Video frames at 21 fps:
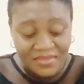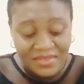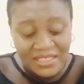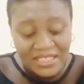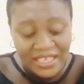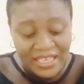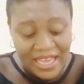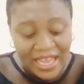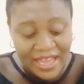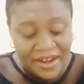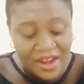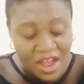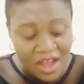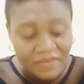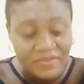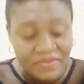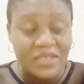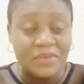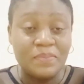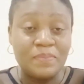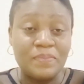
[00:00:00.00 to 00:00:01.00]
area
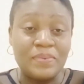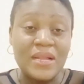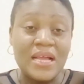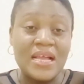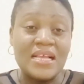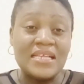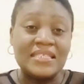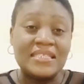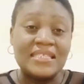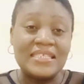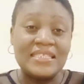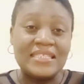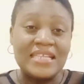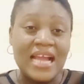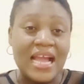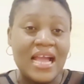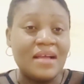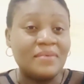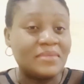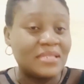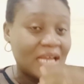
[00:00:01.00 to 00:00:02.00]
of the place, the
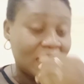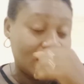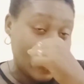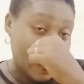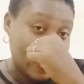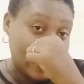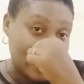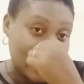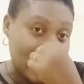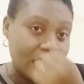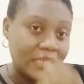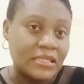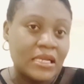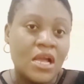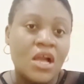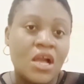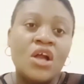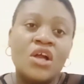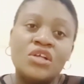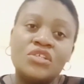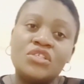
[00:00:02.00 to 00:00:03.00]
depth, and all that.
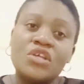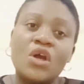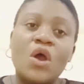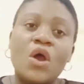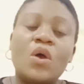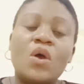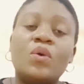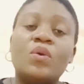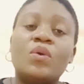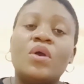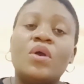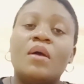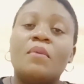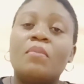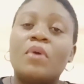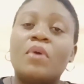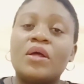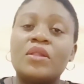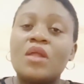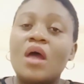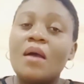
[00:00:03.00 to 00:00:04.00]
So,
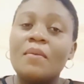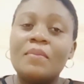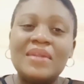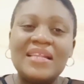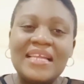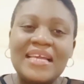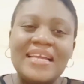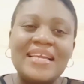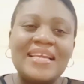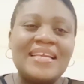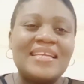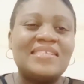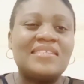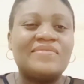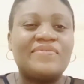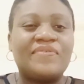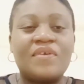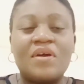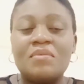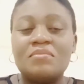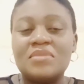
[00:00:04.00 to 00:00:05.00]
but normally it's
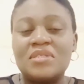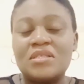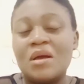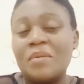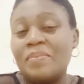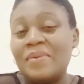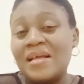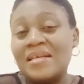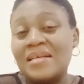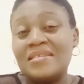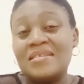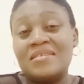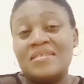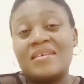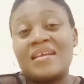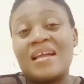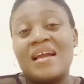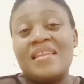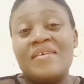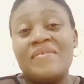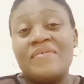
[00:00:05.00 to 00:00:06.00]
from some places
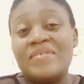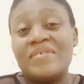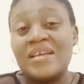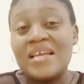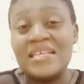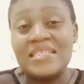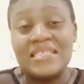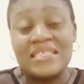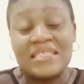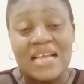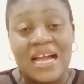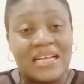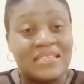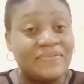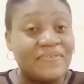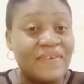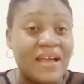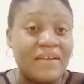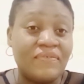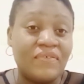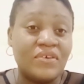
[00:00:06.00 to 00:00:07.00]
you can even get it
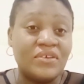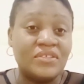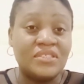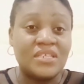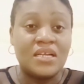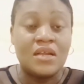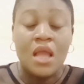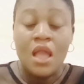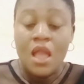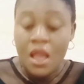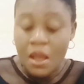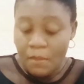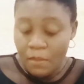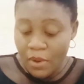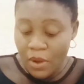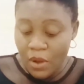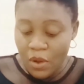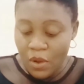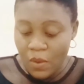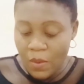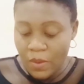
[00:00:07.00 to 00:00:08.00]
at 500,
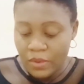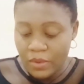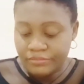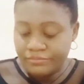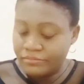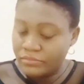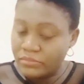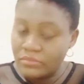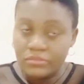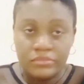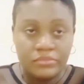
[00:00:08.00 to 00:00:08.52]
but